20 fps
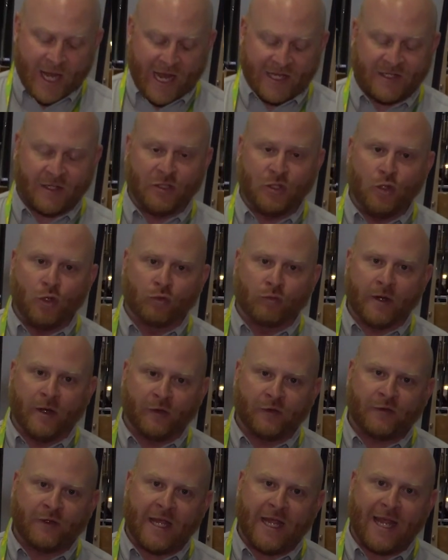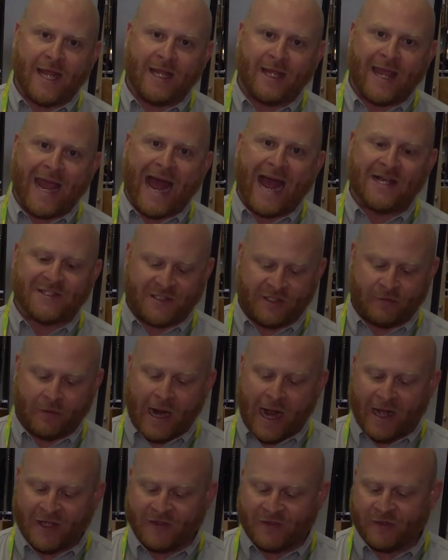is a new reel seat in casting
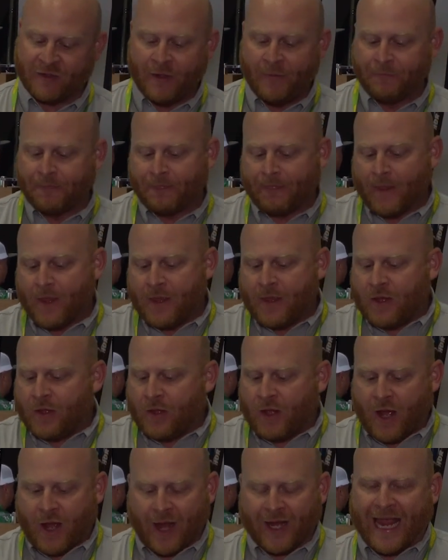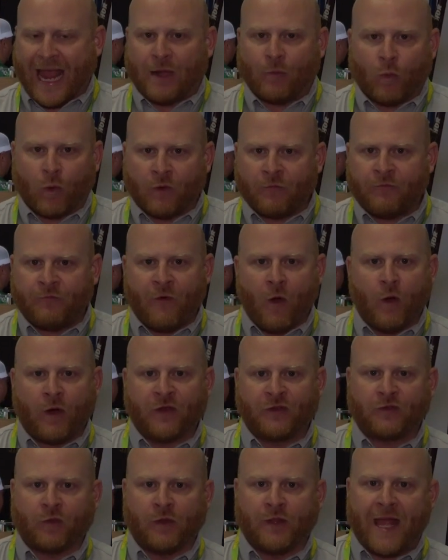rods. Again, we're
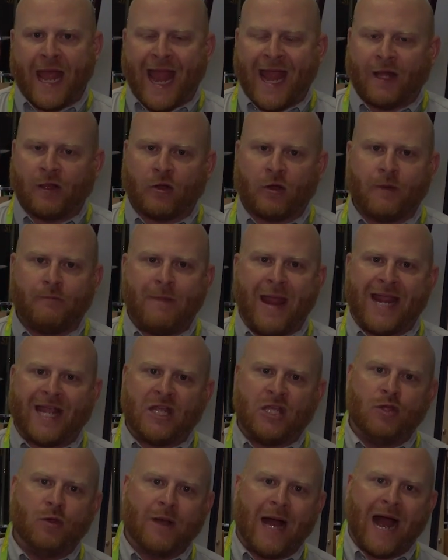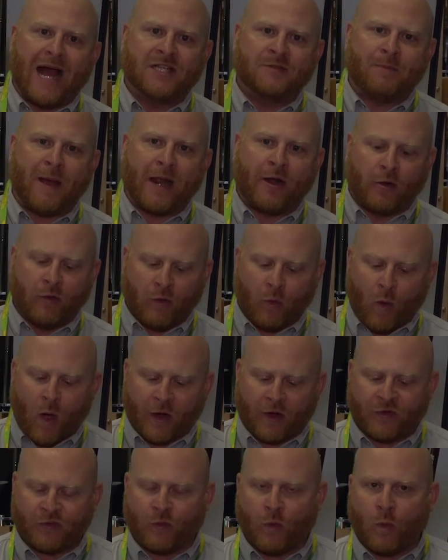focused on the angler and making you guys better on the
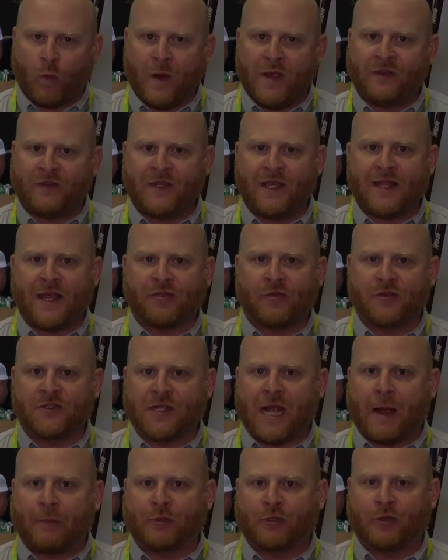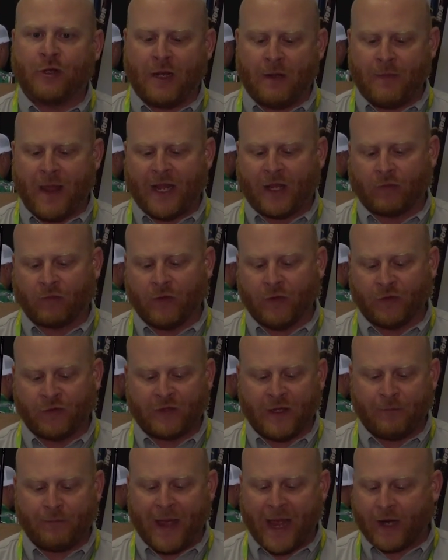water, so when we see that there's an opportunity to make a reel
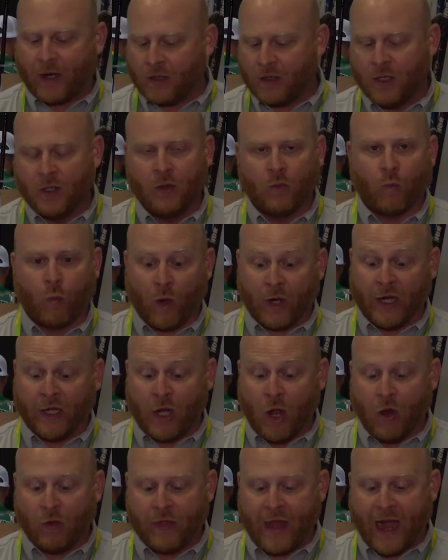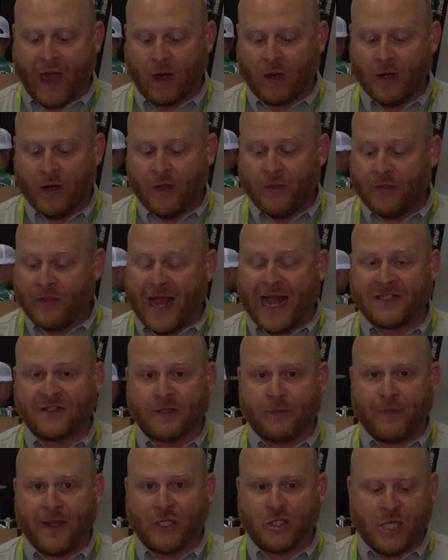seat better, we're going to go there. That's
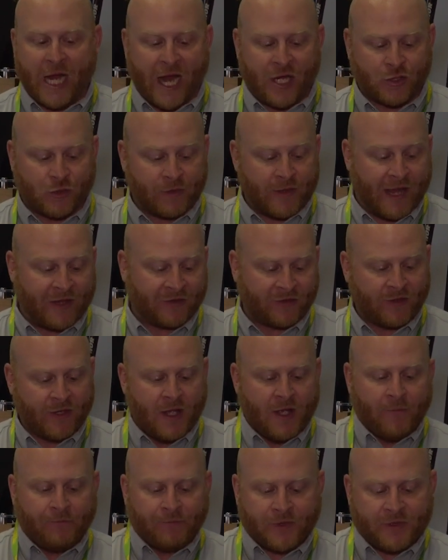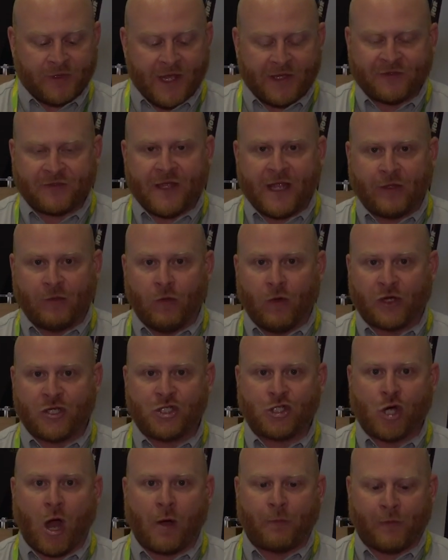the big change on this. This thing looks
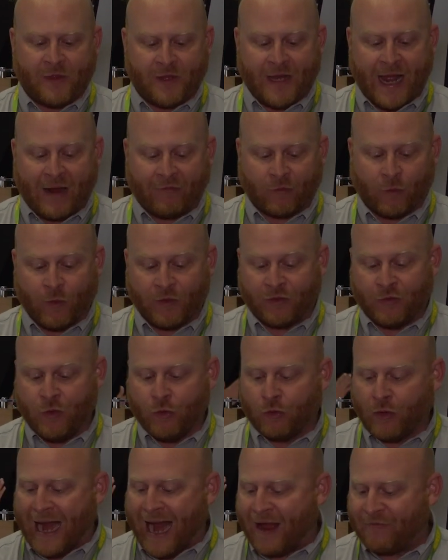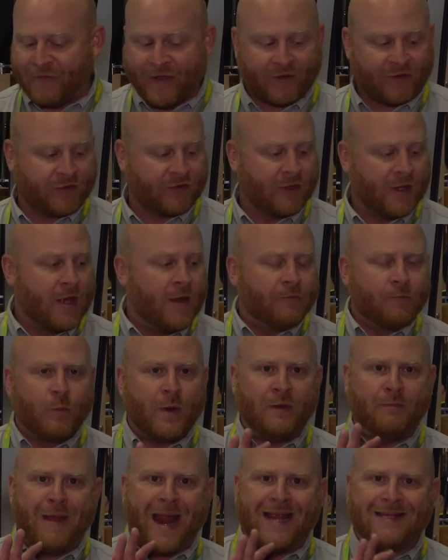sharper than ever with new graphics.
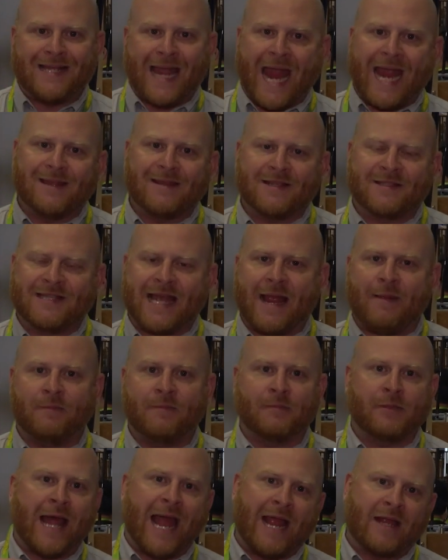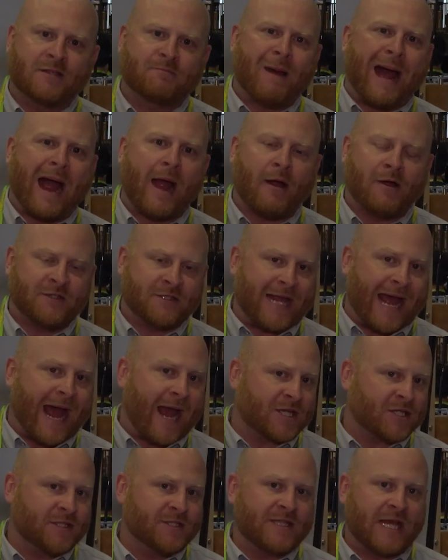We maintain the same lengths, powers, and
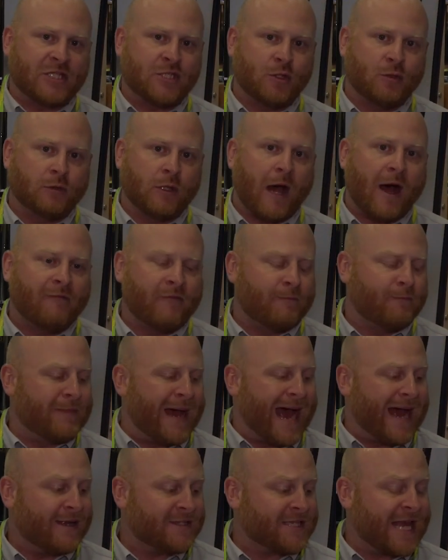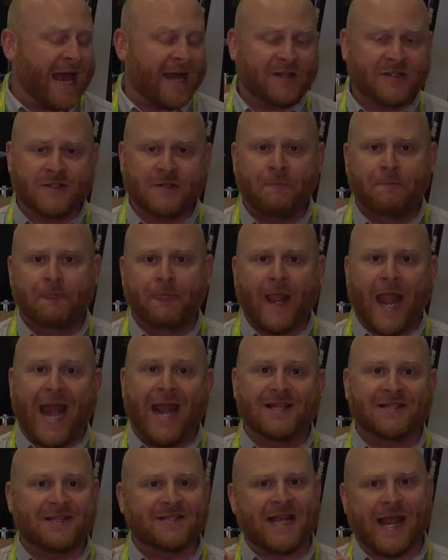actions that you love in Bass X,
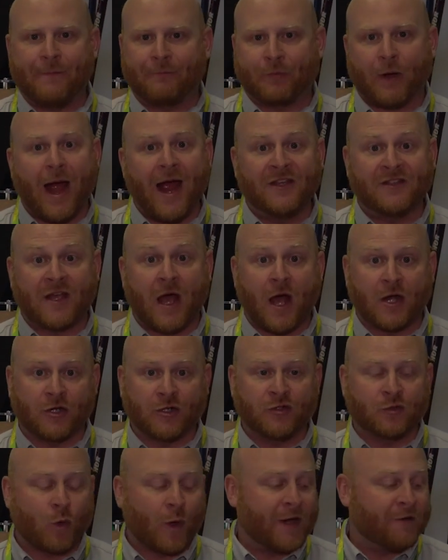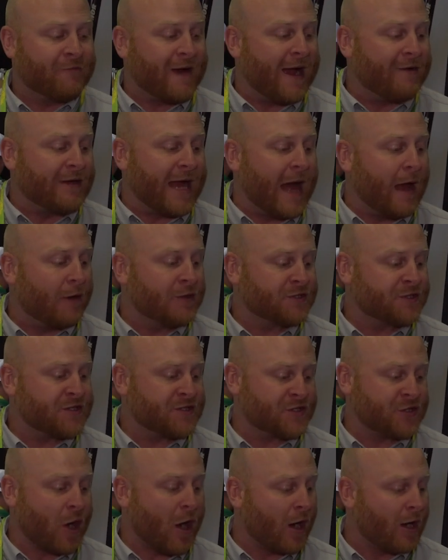and it's the same price, $125 to
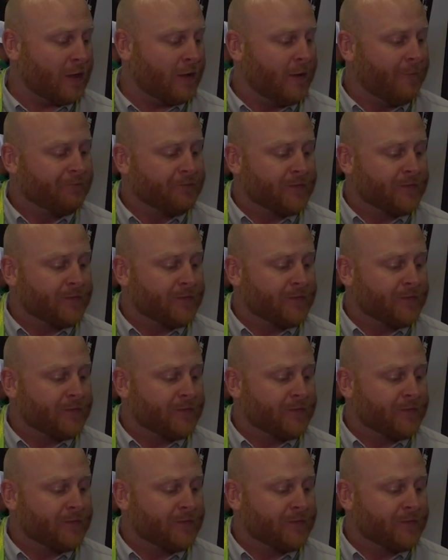start.